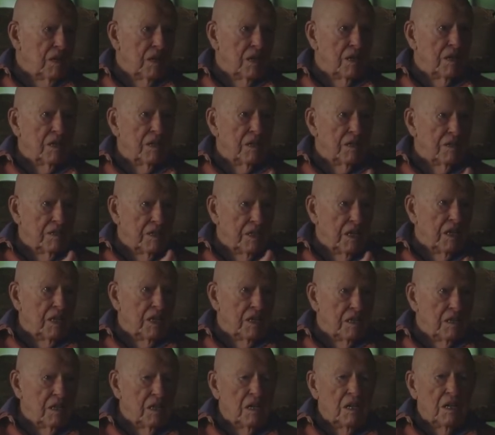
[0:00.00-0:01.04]
And
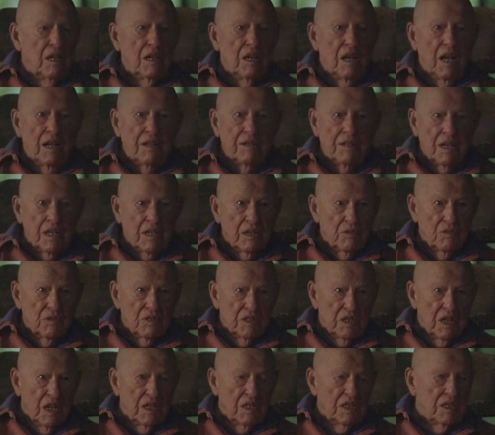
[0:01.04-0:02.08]
indeed, I think it
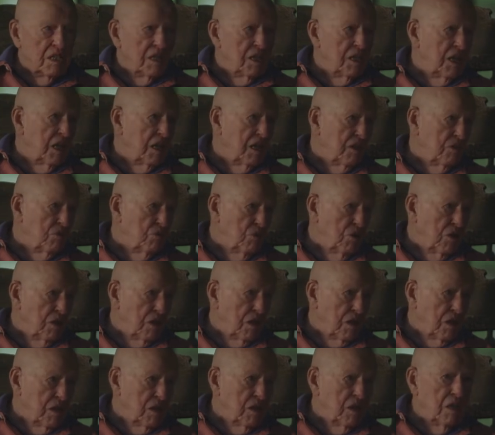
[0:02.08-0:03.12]
was
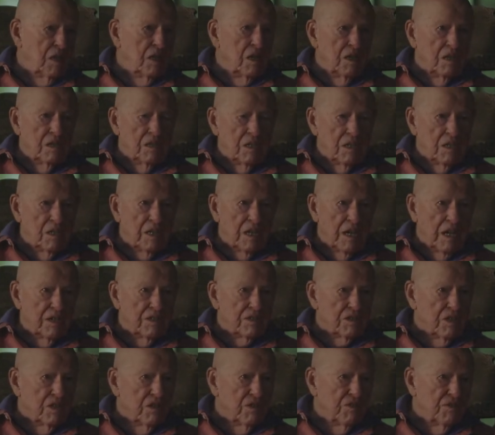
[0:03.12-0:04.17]
1981, the
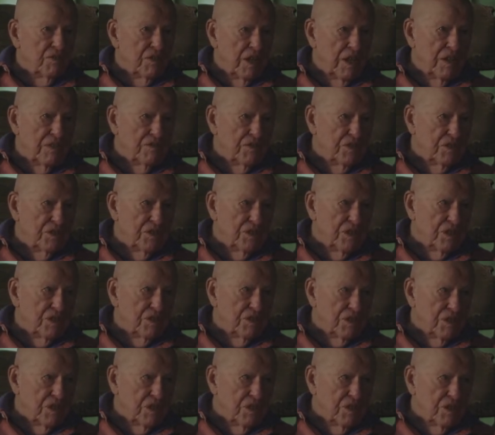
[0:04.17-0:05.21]
Catskill Fly Fishing
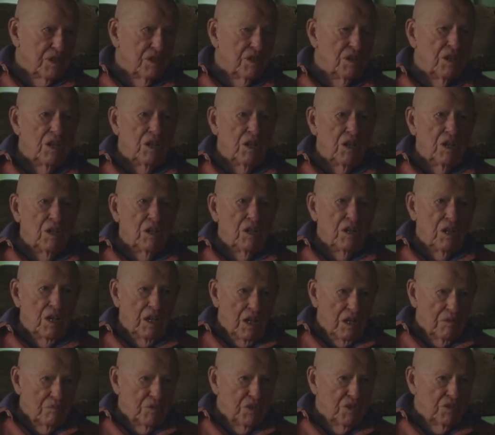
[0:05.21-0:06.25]
Center
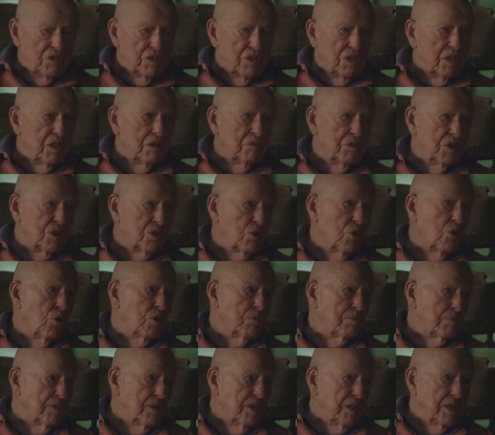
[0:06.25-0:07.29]
and Museum
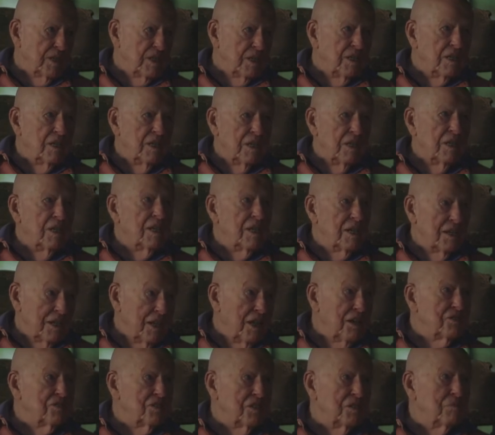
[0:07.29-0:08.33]
incorporated, and
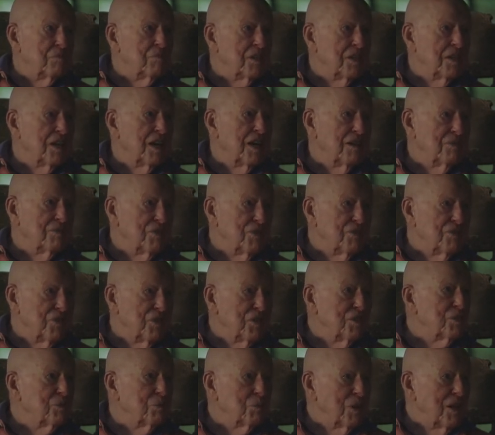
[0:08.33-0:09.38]
Elsie became the
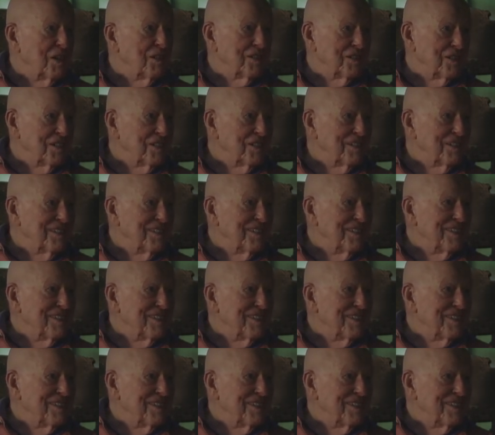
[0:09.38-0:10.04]
first president.